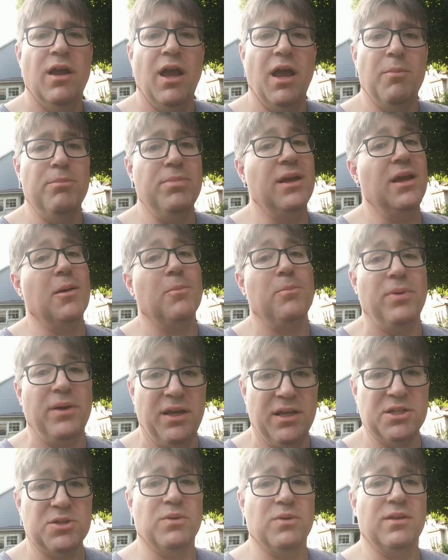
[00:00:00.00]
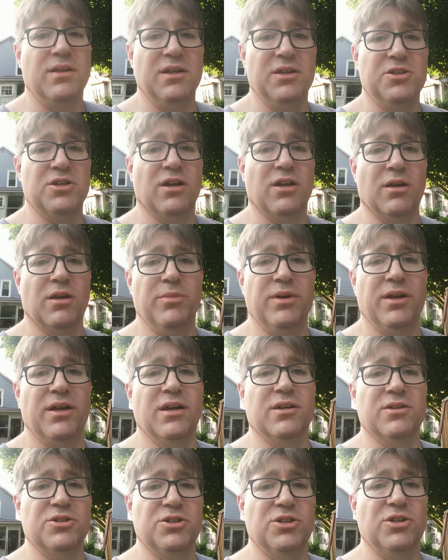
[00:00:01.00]
and be at peace with each other,
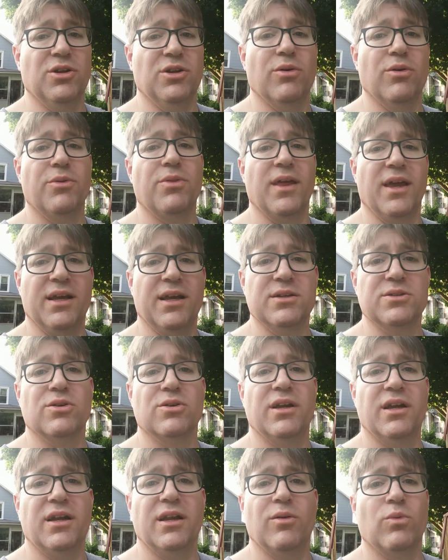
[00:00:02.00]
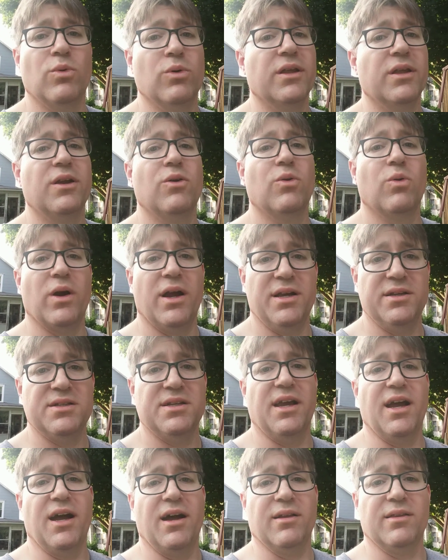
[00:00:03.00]
because you know things are getting really
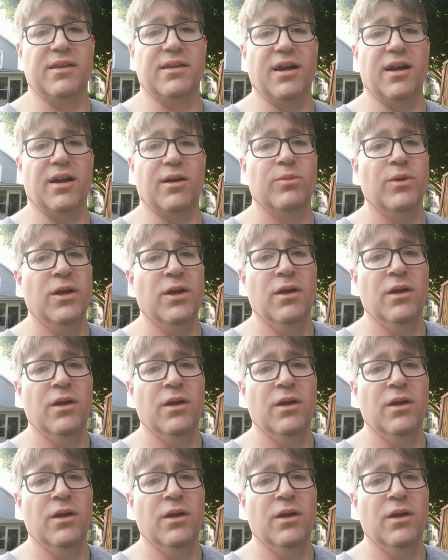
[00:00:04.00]
crazy out there.